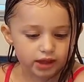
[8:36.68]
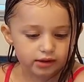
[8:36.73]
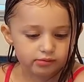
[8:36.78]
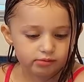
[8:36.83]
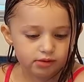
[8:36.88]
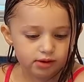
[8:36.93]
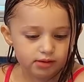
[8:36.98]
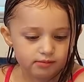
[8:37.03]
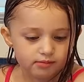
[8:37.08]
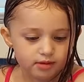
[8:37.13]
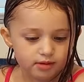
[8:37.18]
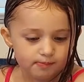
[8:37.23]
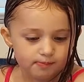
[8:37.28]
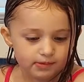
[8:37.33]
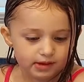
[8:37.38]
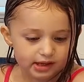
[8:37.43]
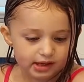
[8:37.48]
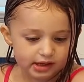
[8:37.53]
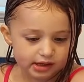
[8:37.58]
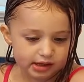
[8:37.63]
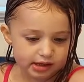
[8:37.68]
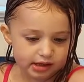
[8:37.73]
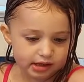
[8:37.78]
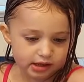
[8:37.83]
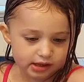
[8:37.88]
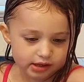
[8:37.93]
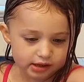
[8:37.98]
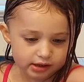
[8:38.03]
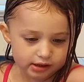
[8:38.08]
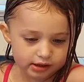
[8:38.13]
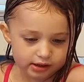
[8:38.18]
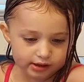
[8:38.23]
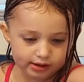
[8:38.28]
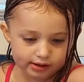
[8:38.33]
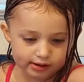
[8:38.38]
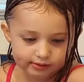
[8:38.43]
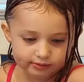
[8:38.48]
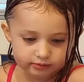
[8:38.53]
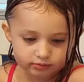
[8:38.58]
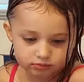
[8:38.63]
This one will be easy.
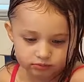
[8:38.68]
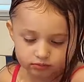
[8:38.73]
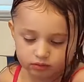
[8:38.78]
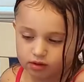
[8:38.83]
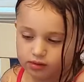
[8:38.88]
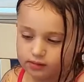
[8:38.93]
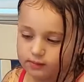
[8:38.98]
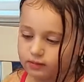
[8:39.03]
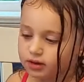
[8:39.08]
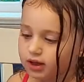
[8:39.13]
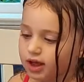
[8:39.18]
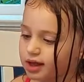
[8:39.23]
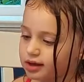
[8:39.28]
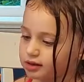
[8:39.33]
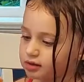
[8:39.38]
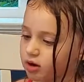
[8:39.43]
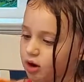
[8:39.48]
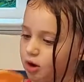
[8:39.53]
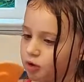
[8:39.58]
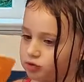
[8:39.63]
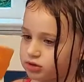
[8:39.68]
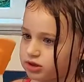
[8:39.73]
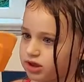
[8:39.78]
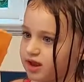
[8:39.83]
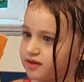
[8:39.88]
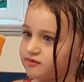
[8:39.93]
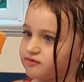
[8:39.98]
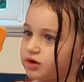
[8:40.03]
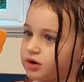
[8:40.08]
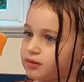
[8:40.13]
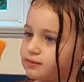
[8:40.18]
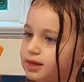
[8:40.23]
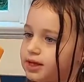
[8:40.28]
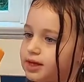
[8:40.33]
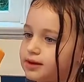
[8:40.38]
Can you hold it for me?